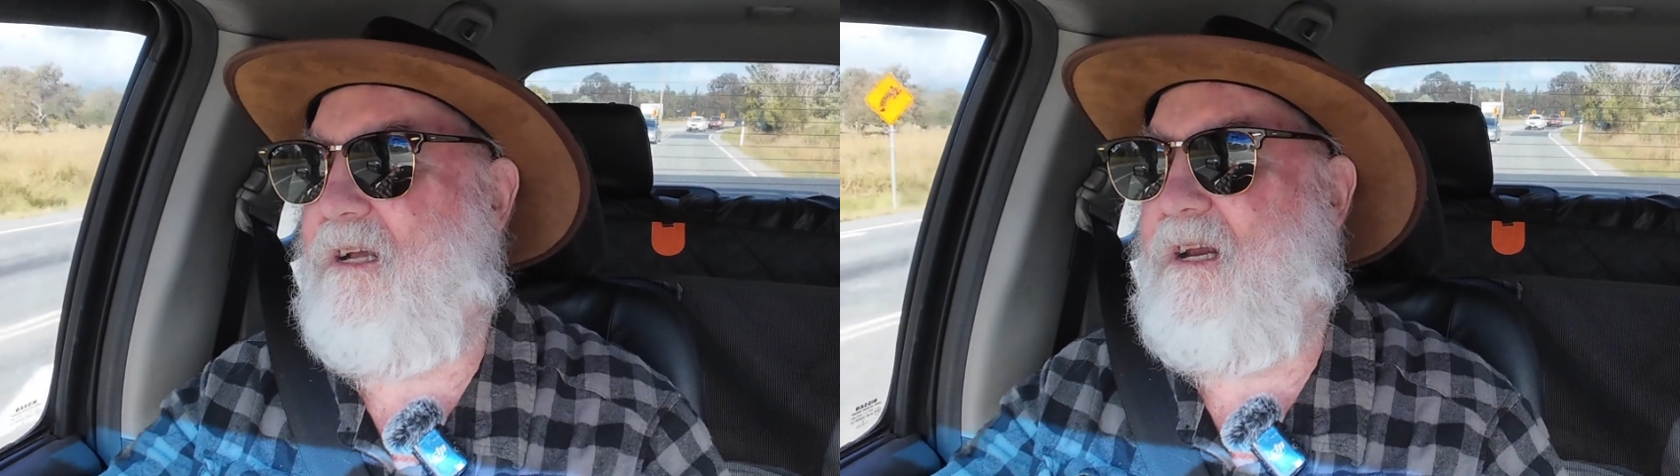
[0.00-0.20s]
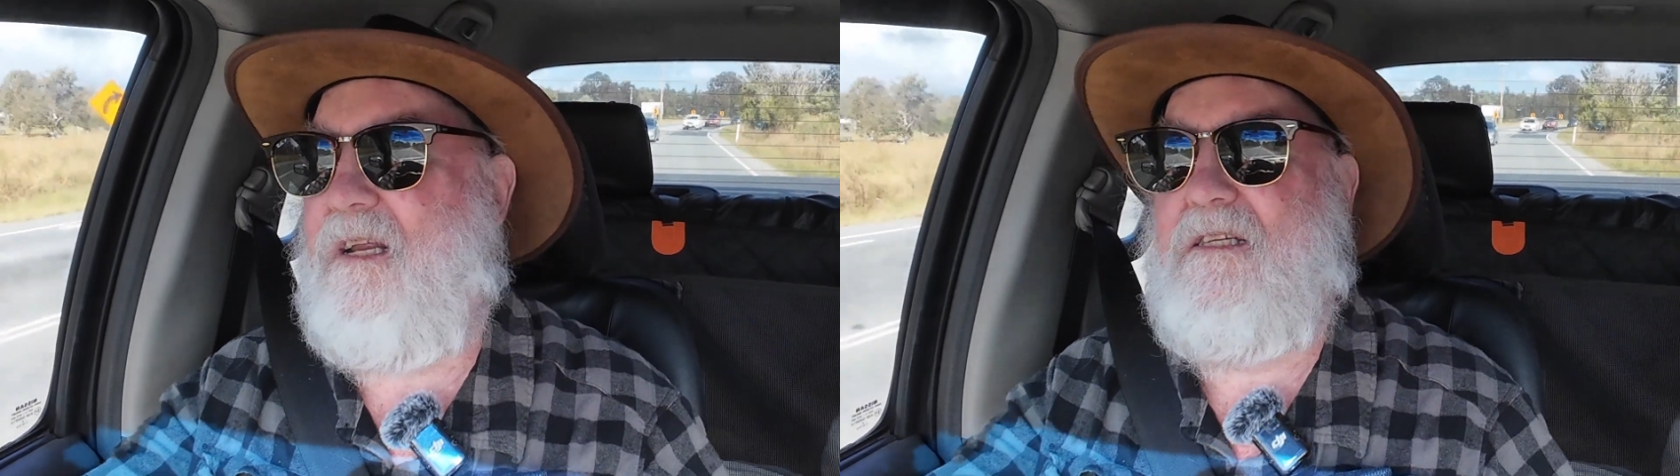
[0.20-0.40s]

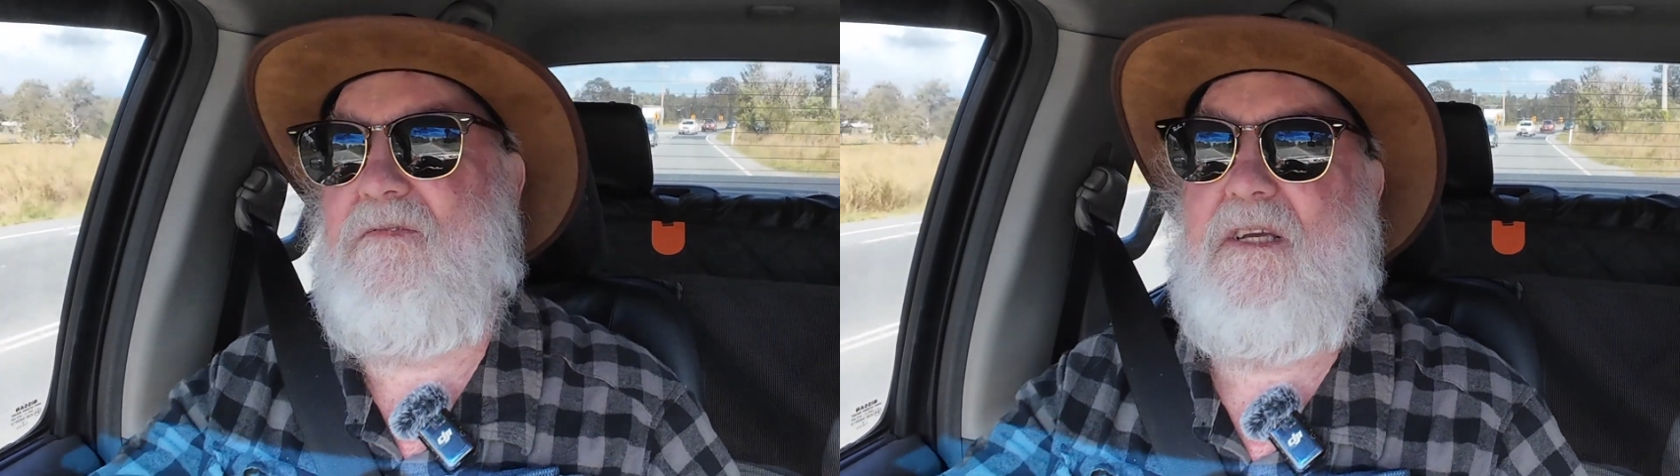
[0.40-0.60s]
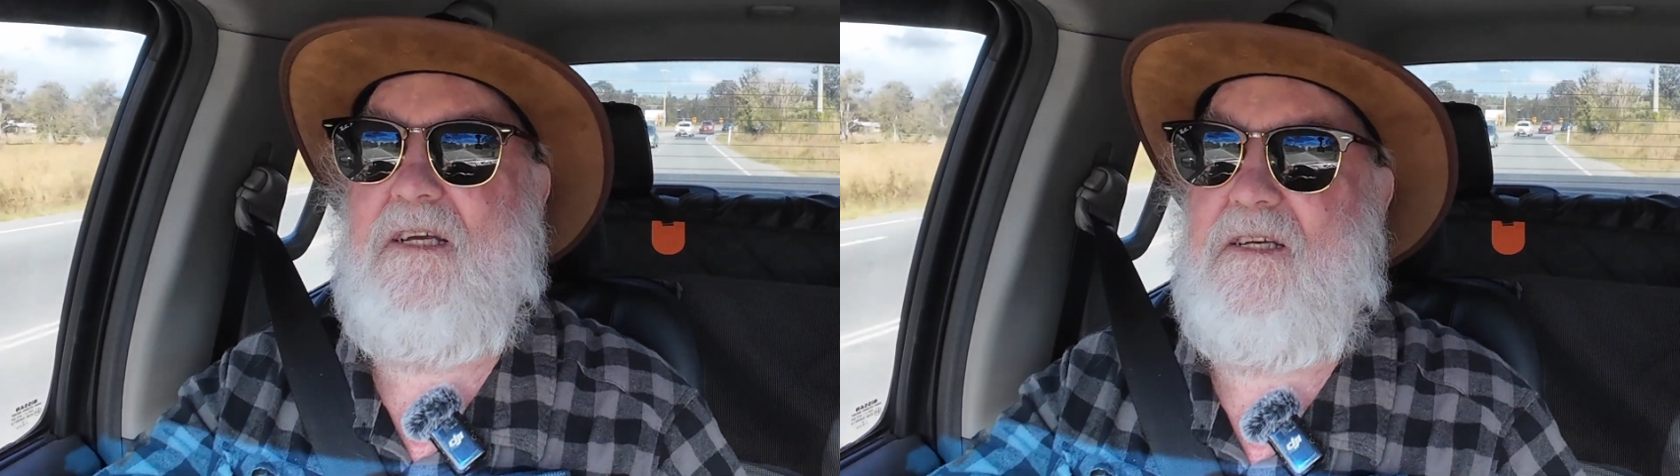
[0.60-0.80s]

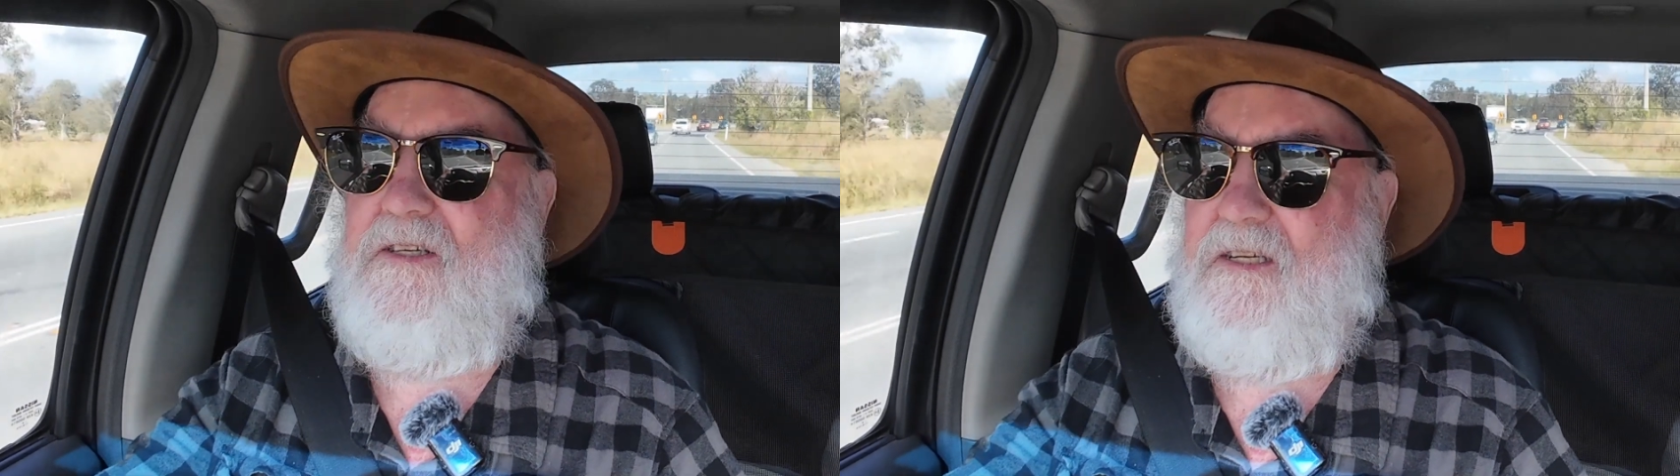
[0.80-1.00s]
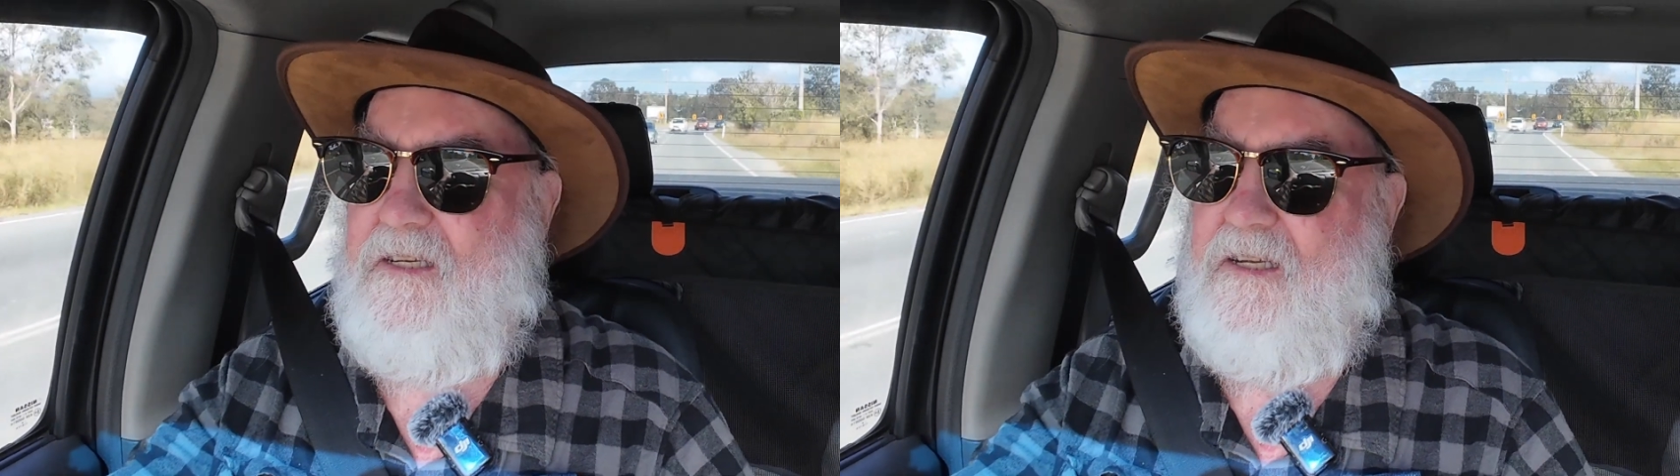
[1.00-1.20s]

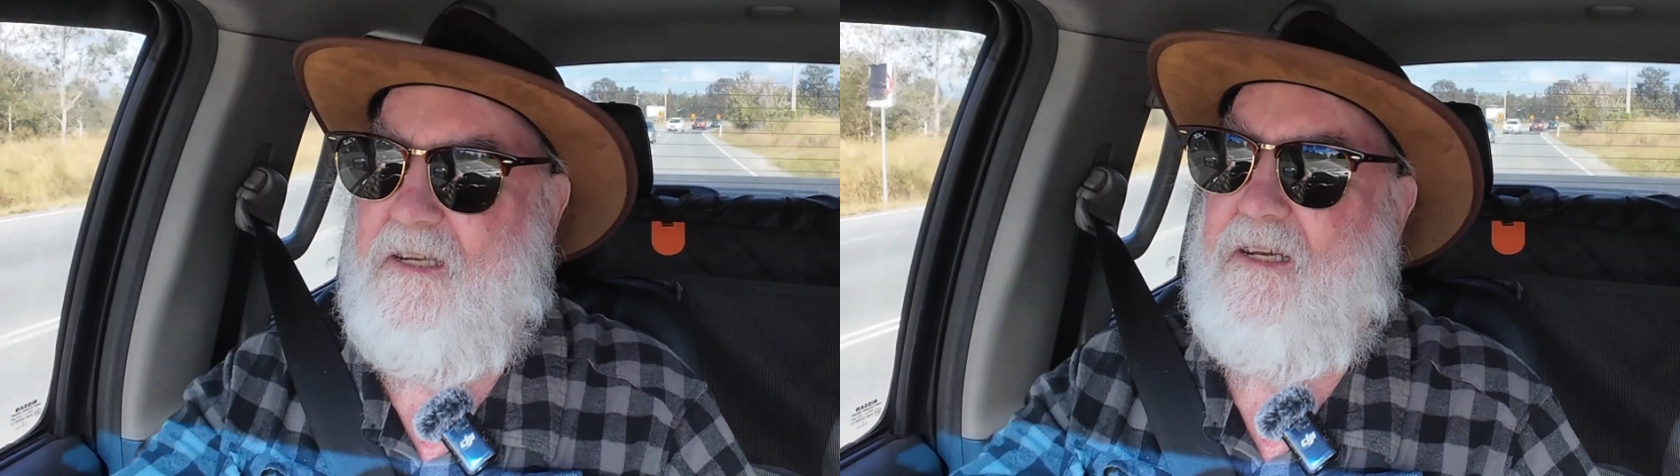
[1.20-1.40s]
classification.